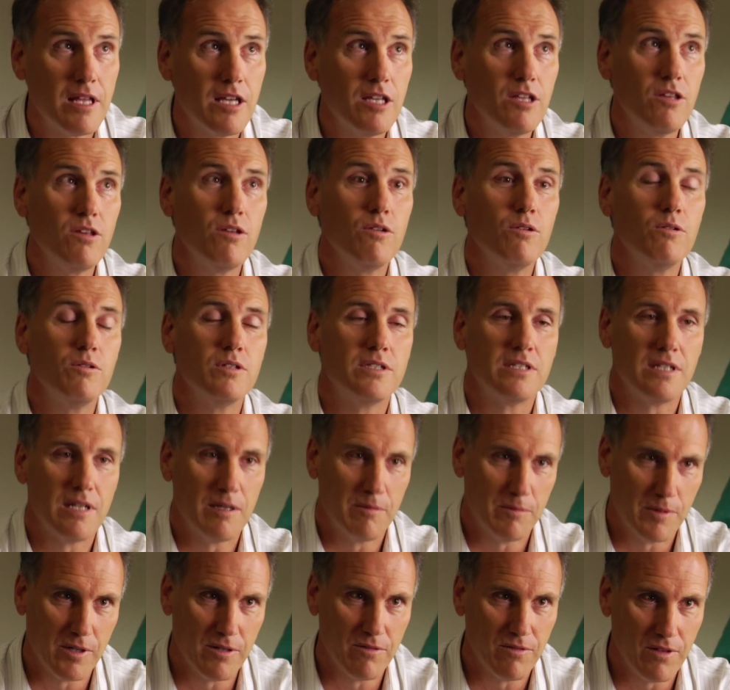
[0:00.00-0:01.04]
the huge
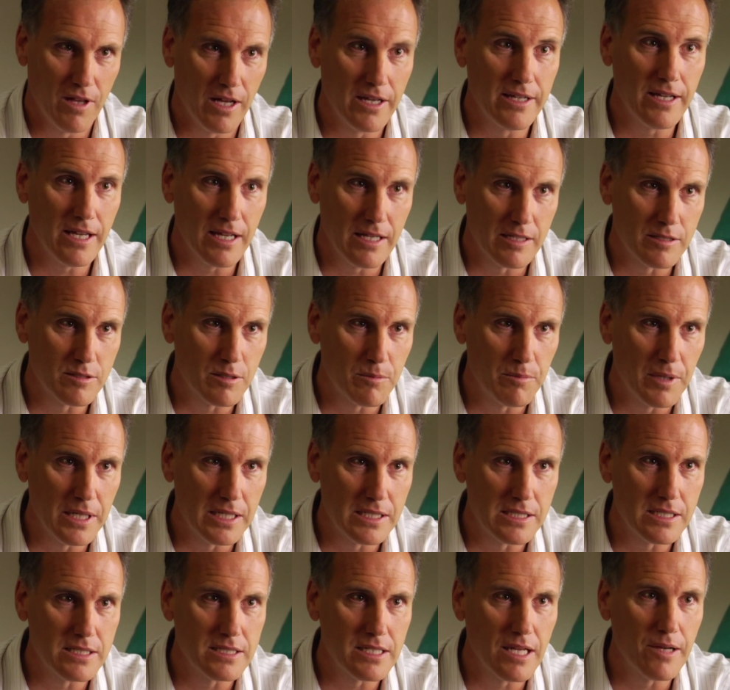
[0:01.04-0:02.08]
number of lung cancer
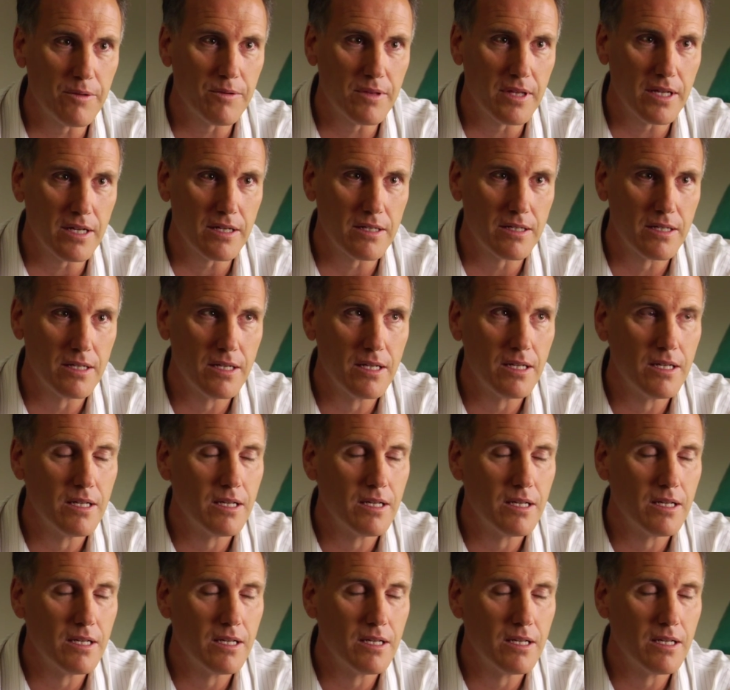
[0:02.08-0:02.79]
patients out there